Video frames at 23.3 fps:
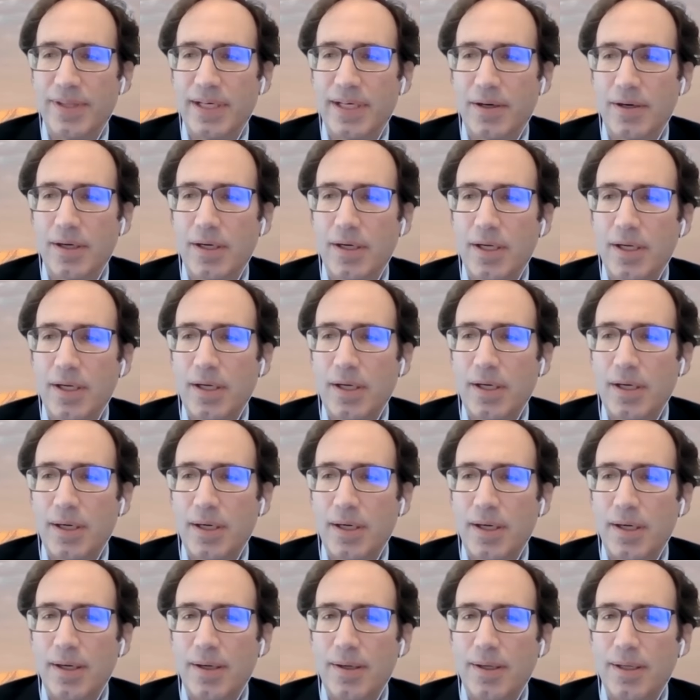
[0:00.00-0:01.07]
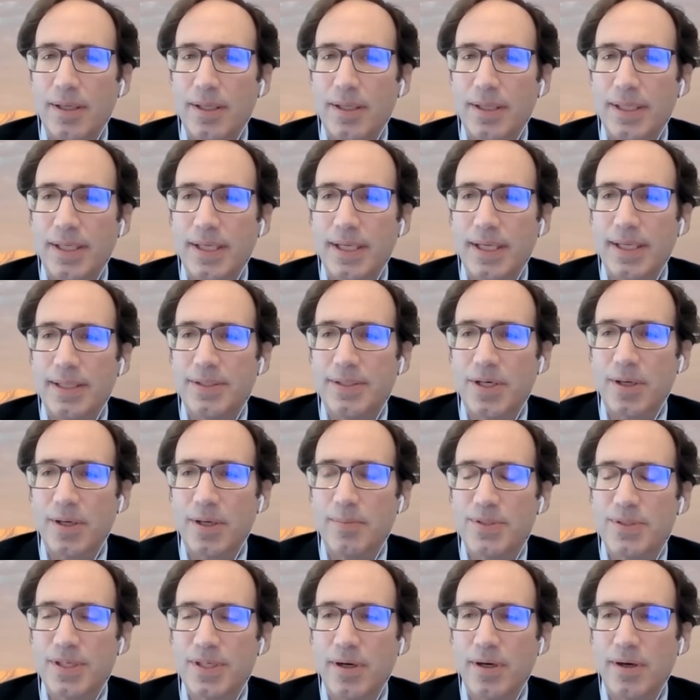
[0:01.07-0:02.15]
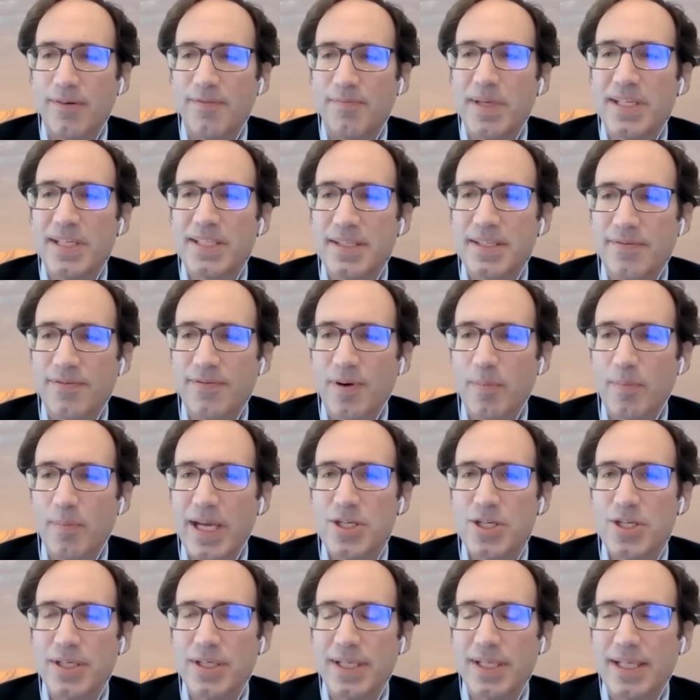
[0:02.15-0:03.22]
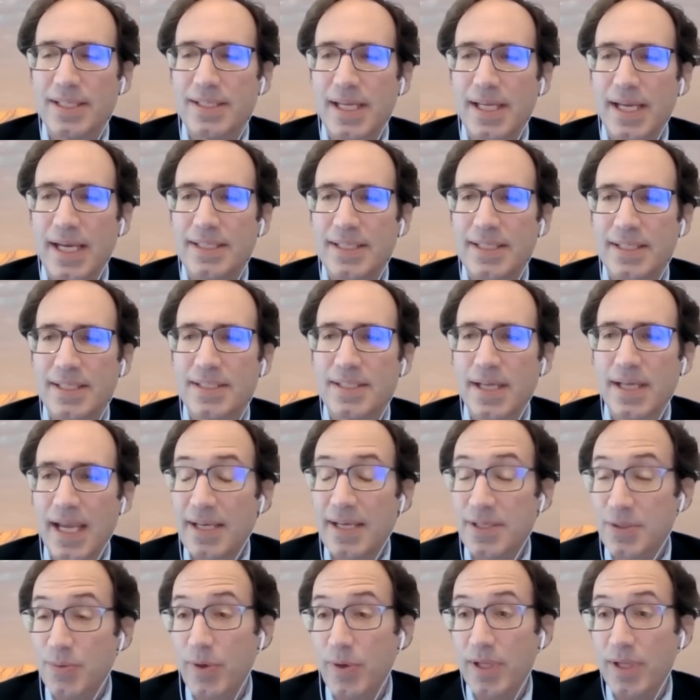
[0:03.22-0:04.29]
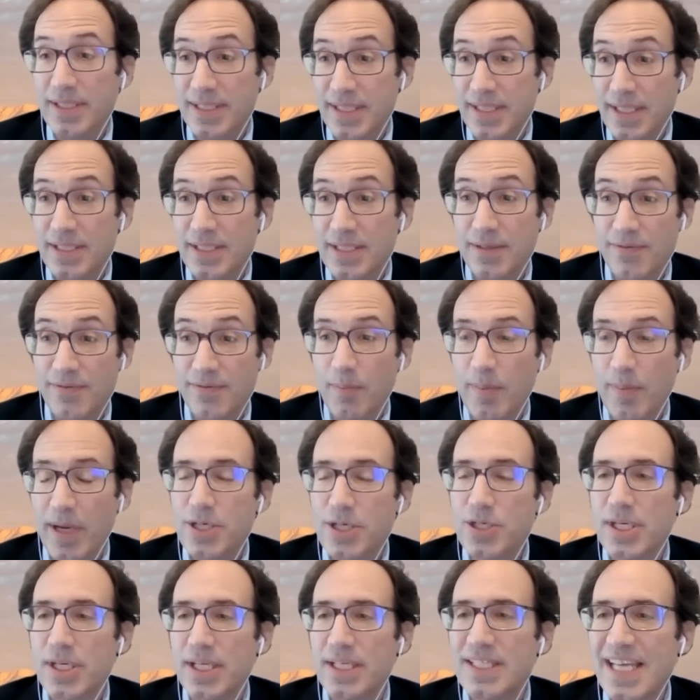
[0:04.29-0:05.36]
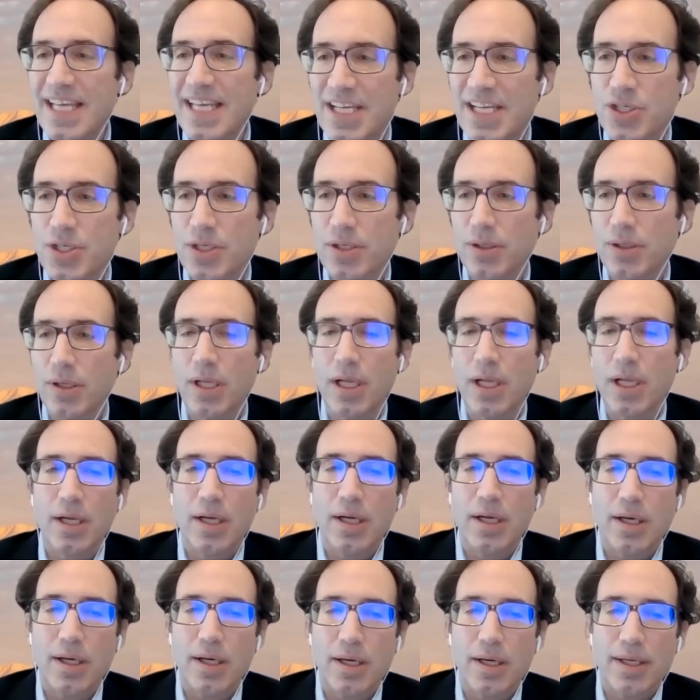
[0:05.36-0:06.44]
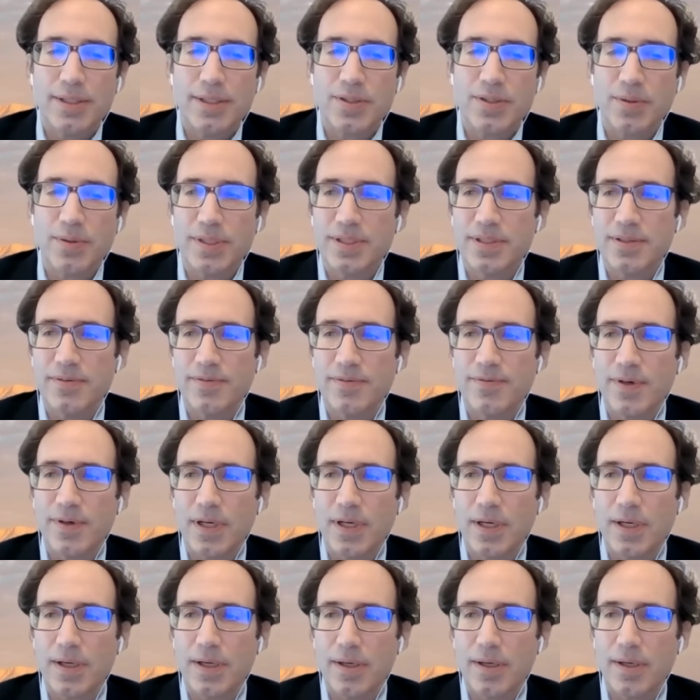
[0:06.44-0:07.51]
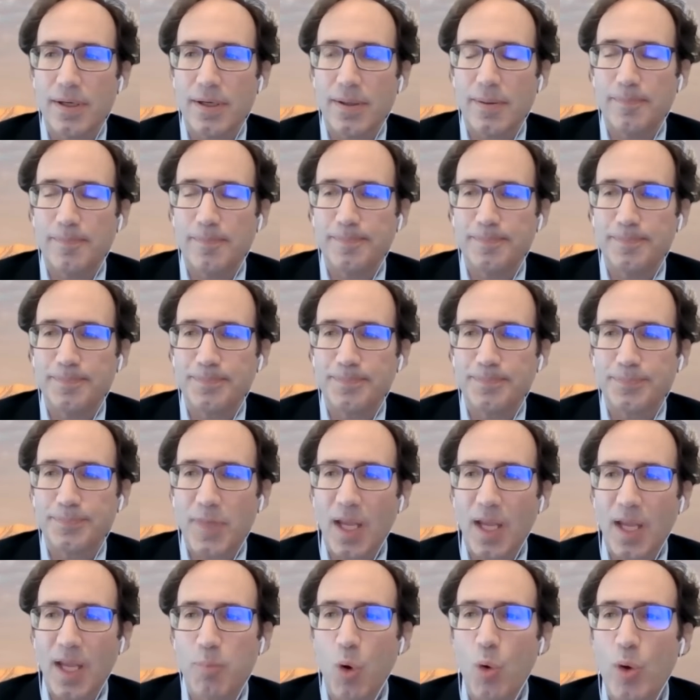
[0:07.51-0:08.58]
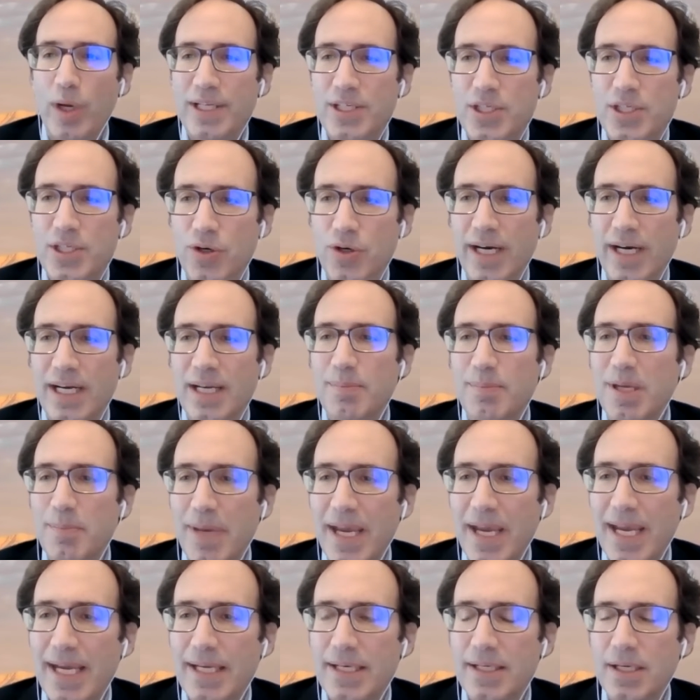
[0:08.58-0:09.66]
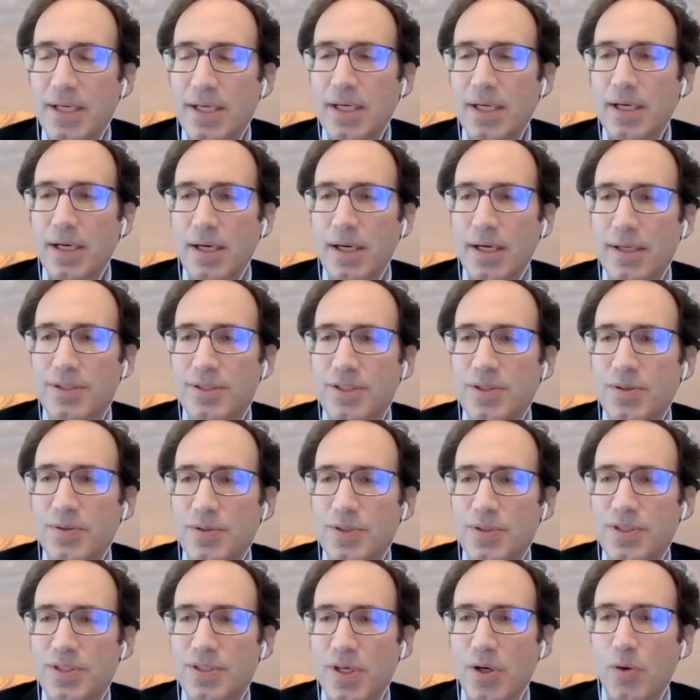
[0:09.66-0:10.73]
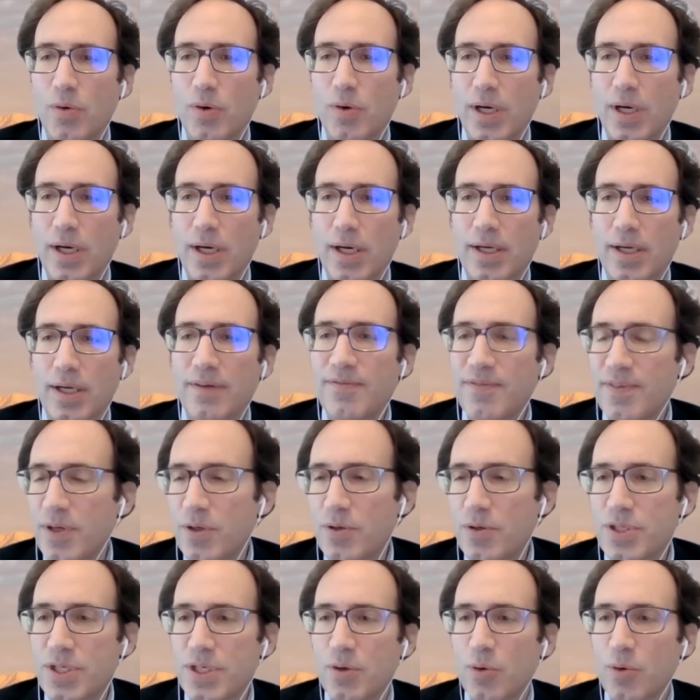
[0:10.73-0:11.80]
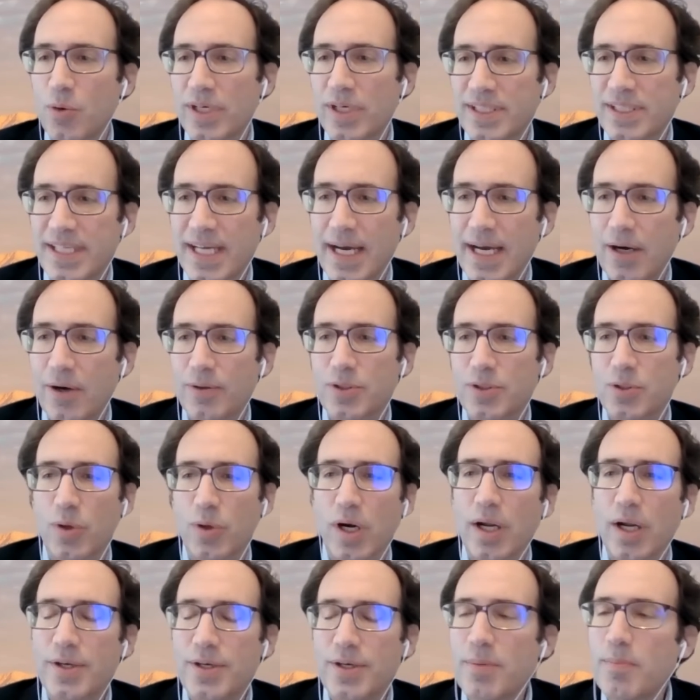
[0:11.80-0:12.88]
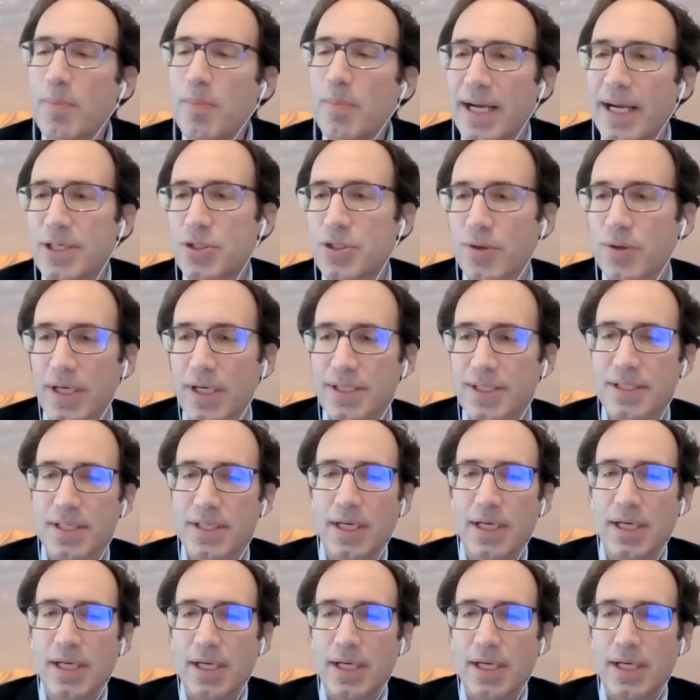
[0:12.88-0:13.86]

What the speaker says: there, in terms of misinformation as well as disinformation, intentional sorts of points trying to be made to sow confusion or doubt or undermine trust